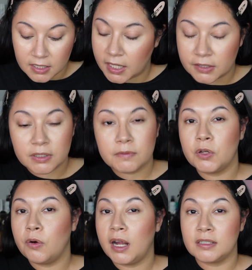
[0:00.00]
I don't even
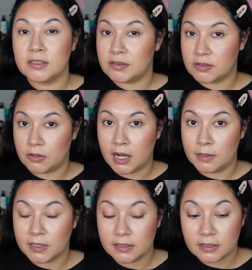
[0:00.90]
know how to
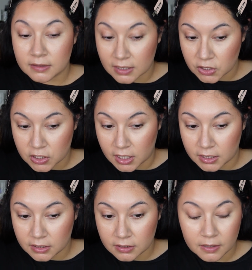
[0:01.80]
describe this
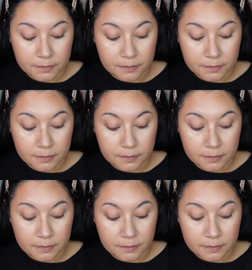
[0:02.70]
shade,